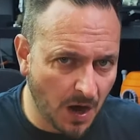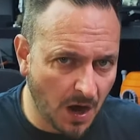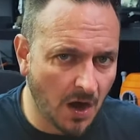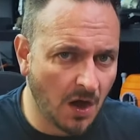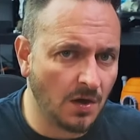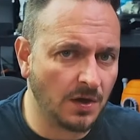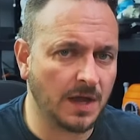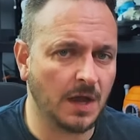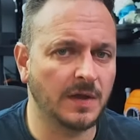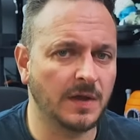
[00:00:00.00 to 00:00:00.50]

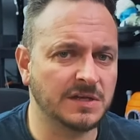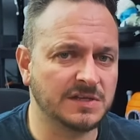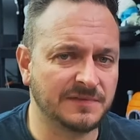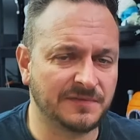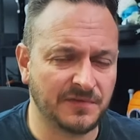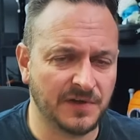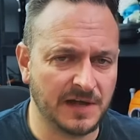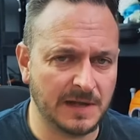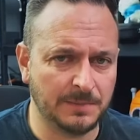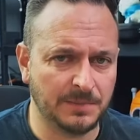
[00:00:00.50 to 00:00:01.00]
are going to
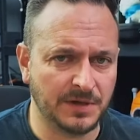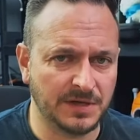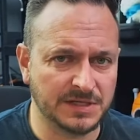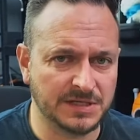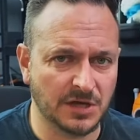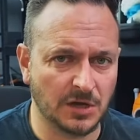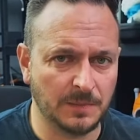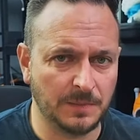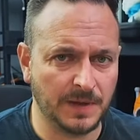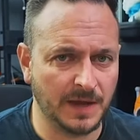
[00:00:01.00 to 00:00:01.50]

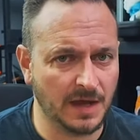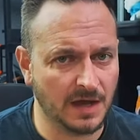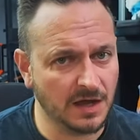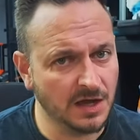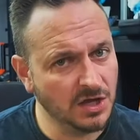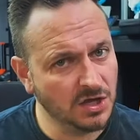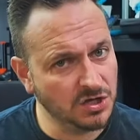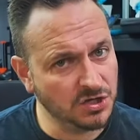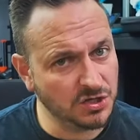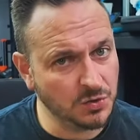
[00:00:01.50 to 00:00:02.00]
3DPrintopia,
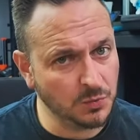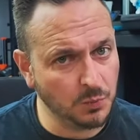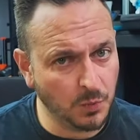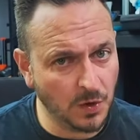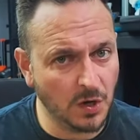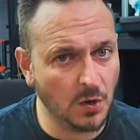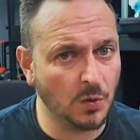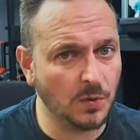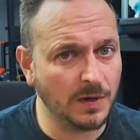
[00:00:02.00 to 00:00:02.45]
you will